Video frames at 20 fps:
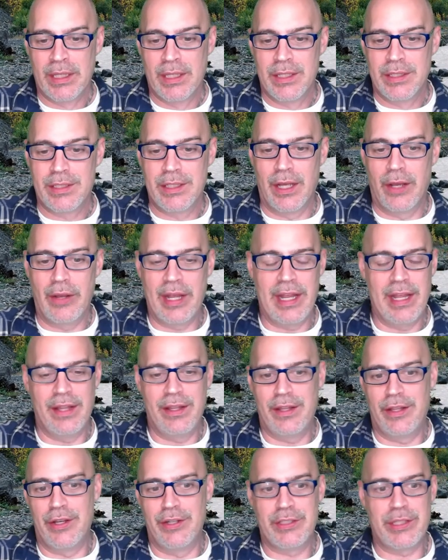So,
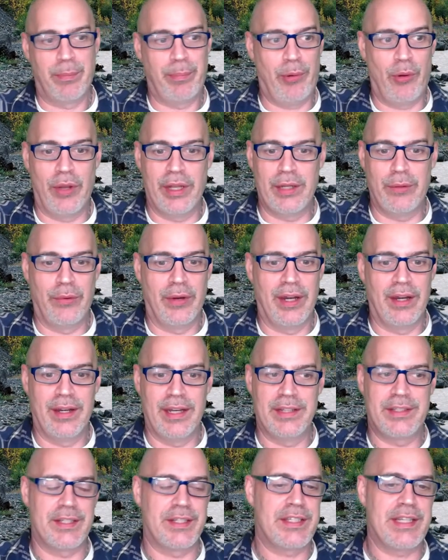and there's a point where
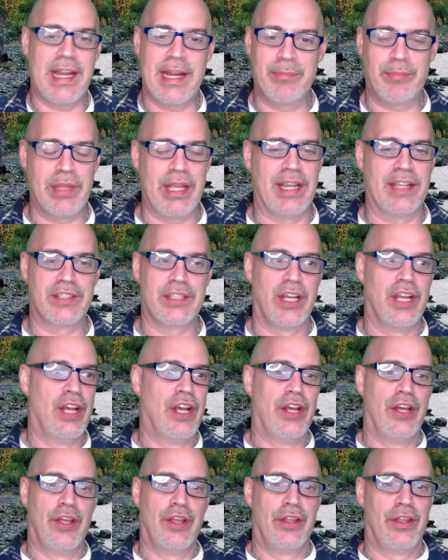it's the same thing as,
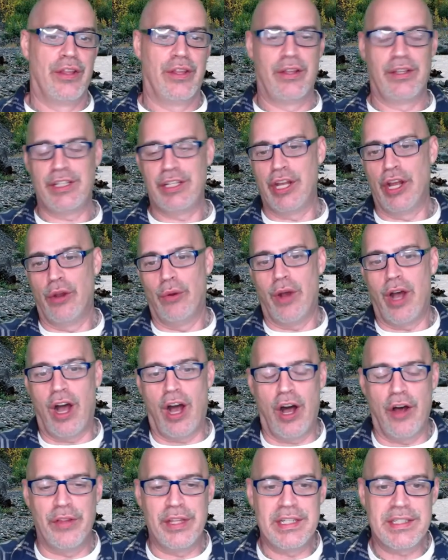you know,
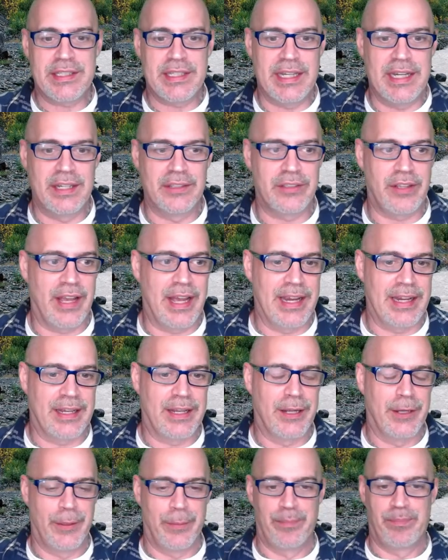all these things
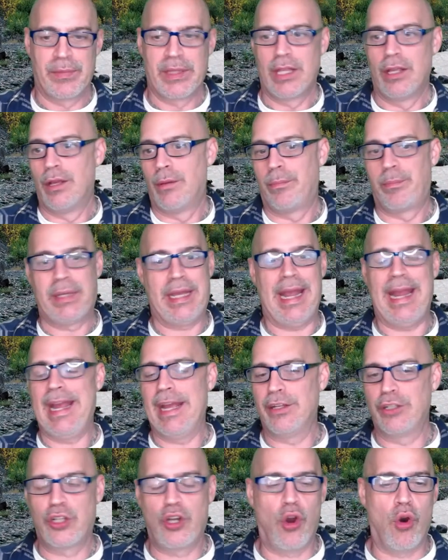like
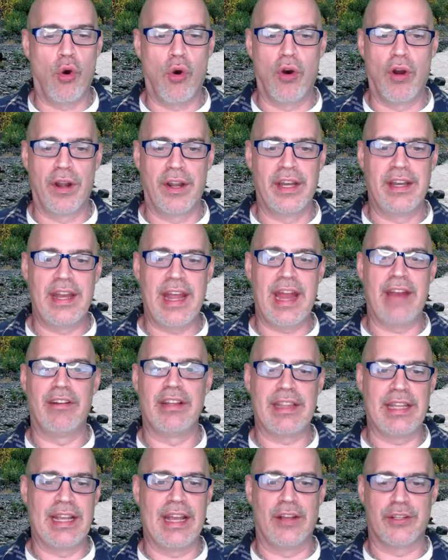canned corn and
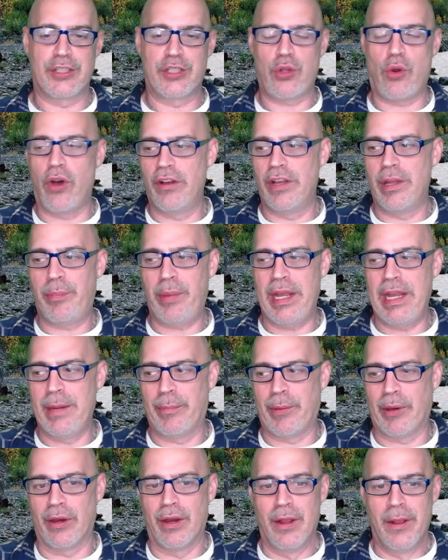everything else, toilet
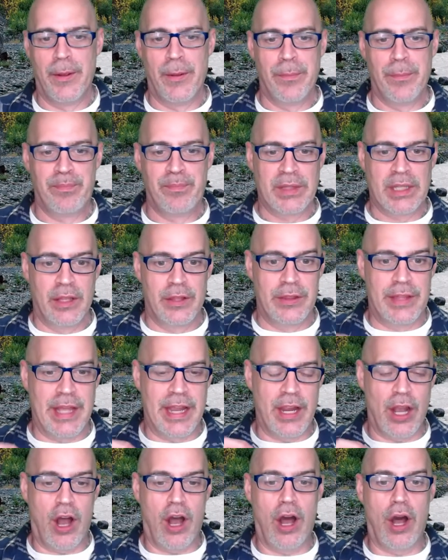paper,
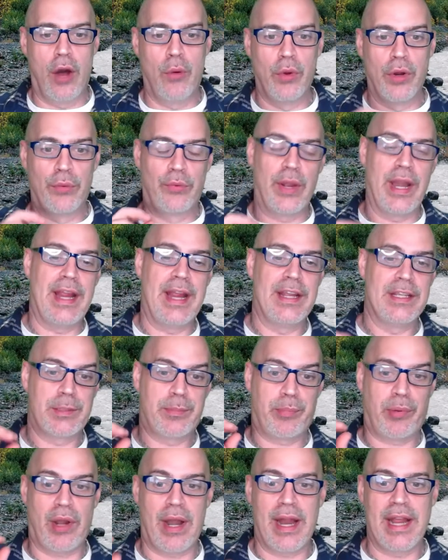they all were
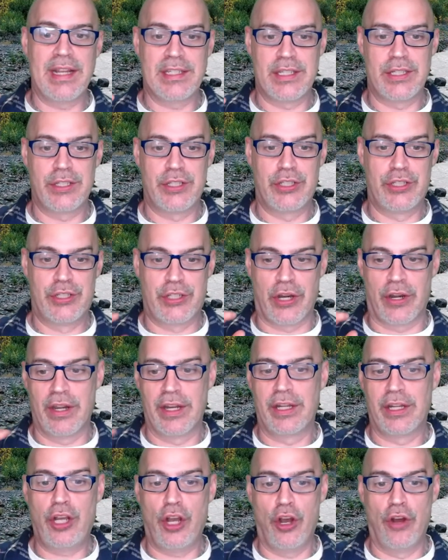raised prices
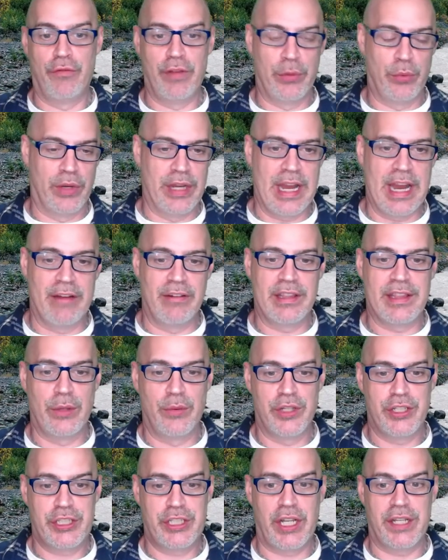during COVID when everything
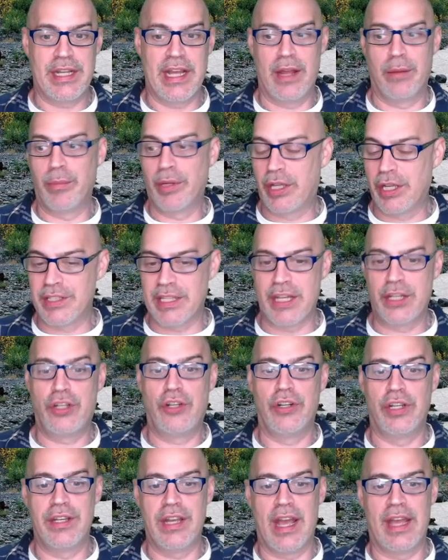was shut down because they
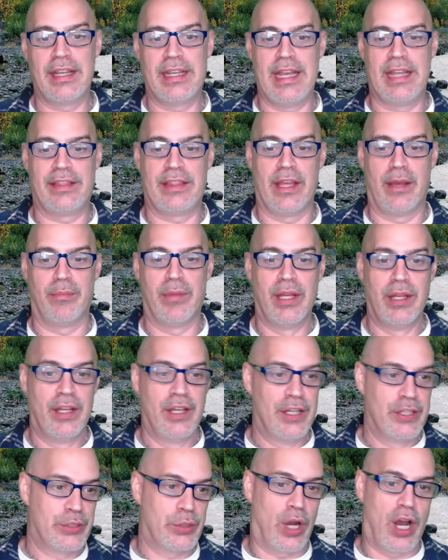could not get them.
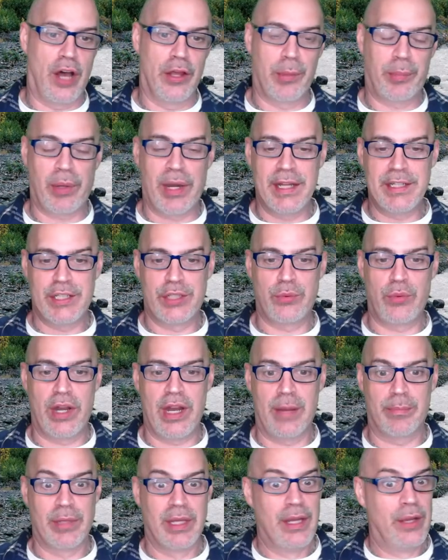So all the prices went
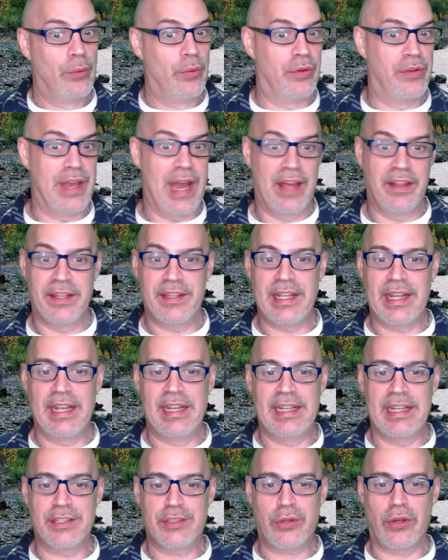up. Well, now that they
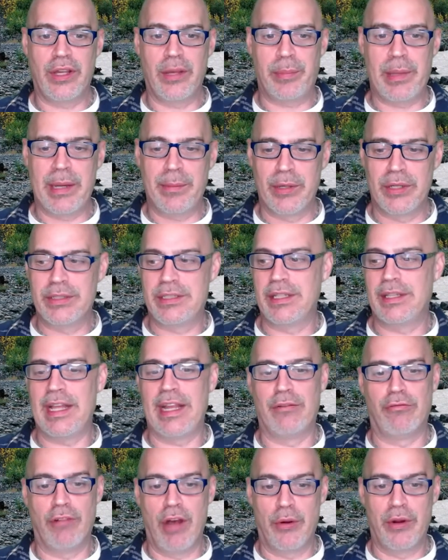can get toilet paper, did
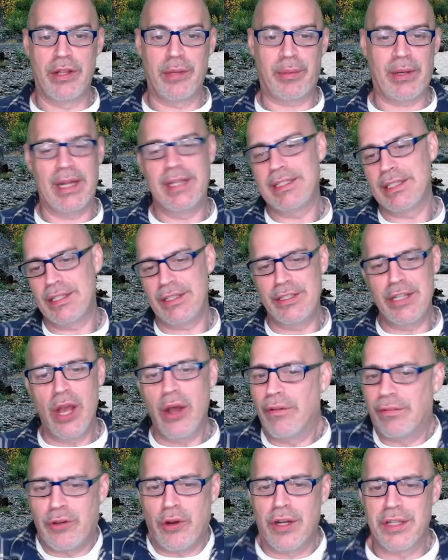they lower the prices?
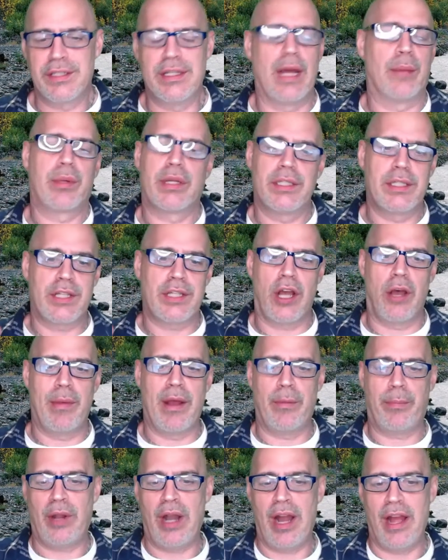No, of course not, because it's all
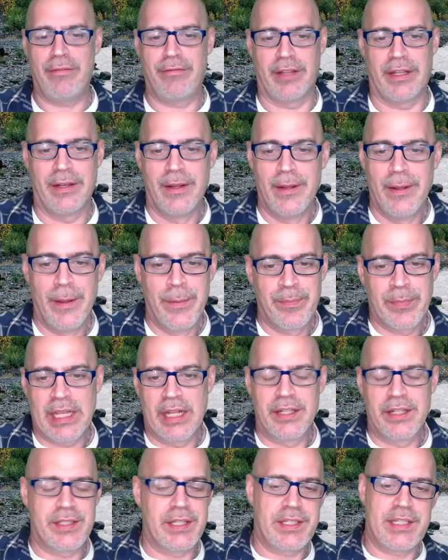about profit.
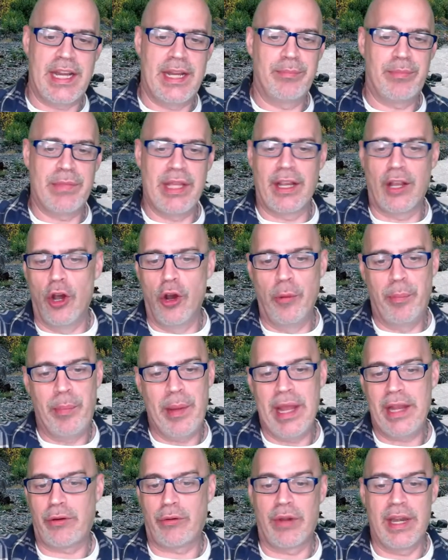And it's the same thing.
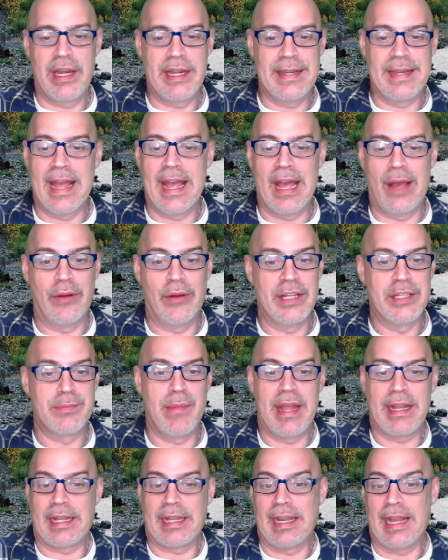OPEC right now is
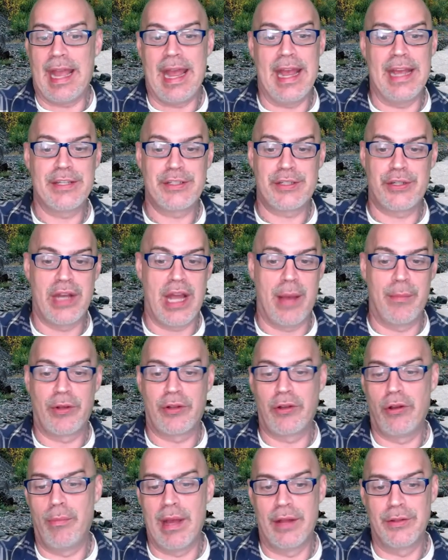making
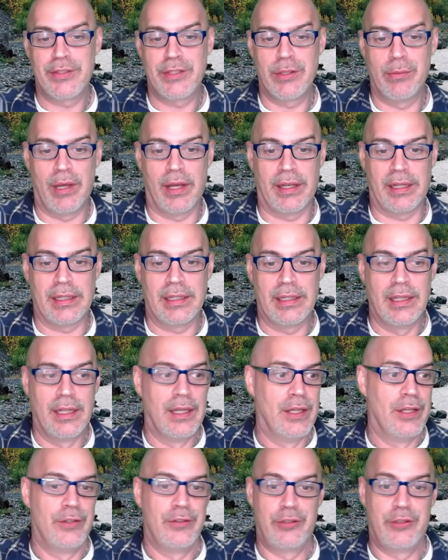astronomical amounts of money.
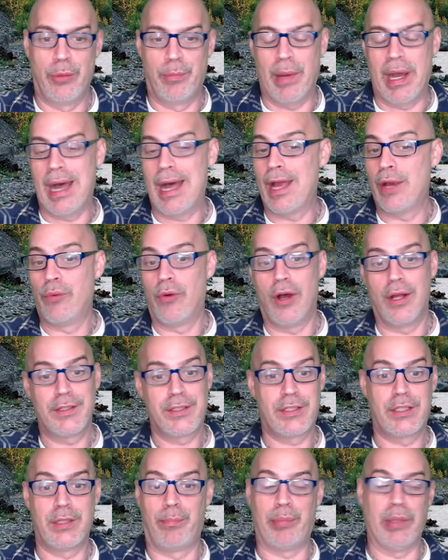Dubai
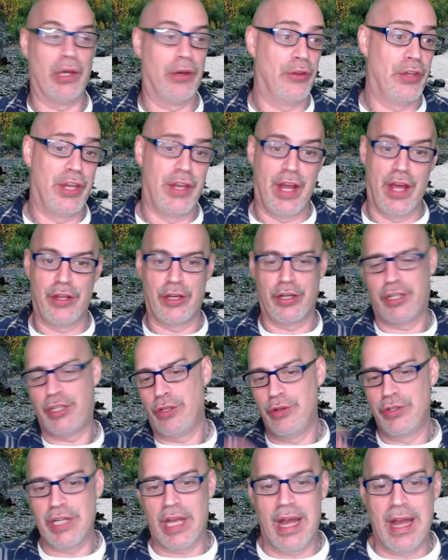wants to build another
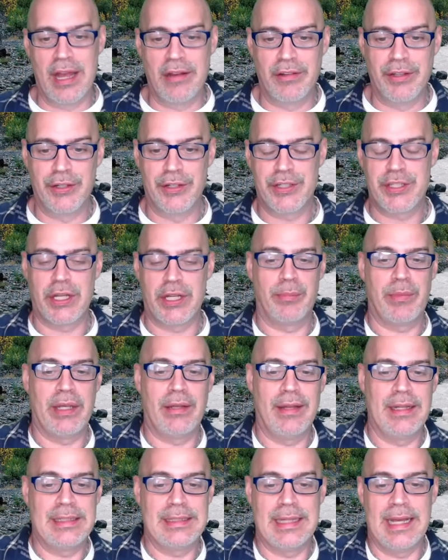huge island or something
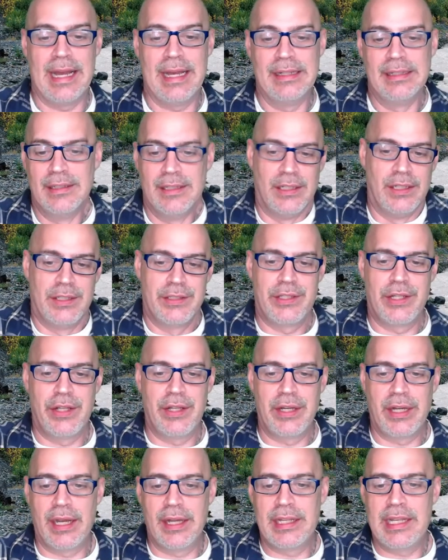like that. So
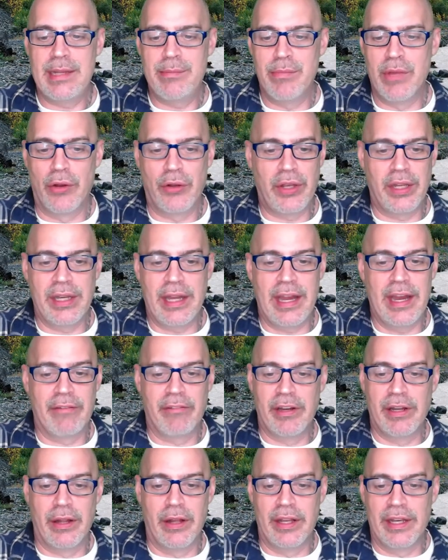they're going to keep milking
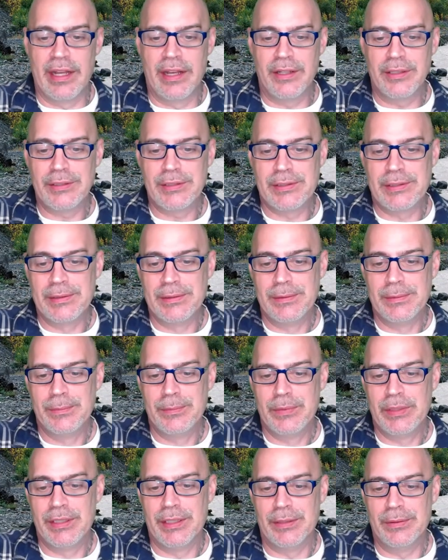everyone else.
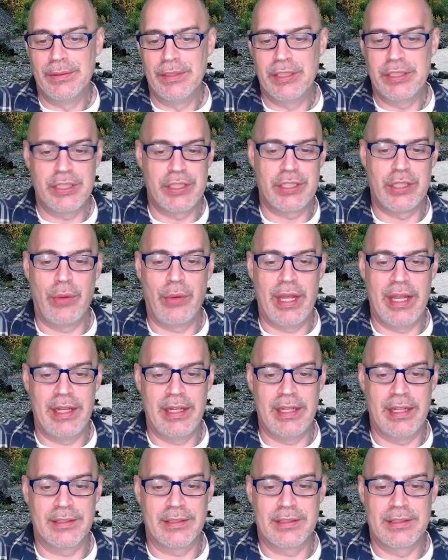You know, it's just the way it
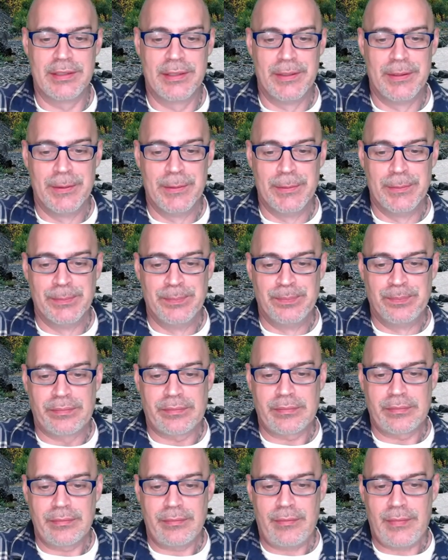is.
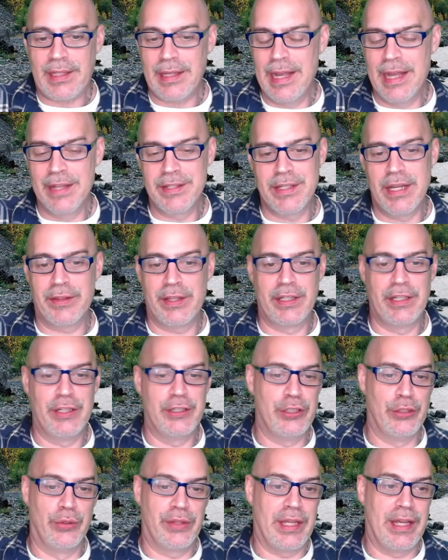It has nothing to
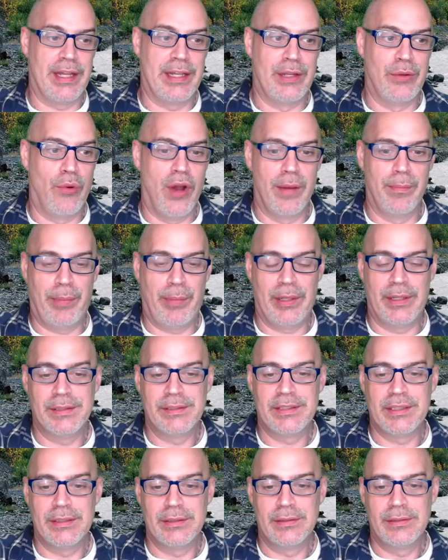do with any one
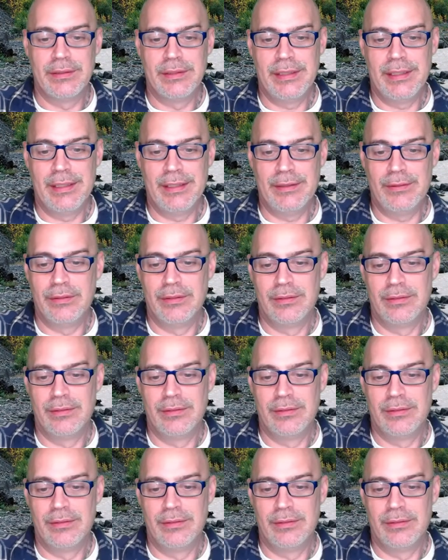person, you know.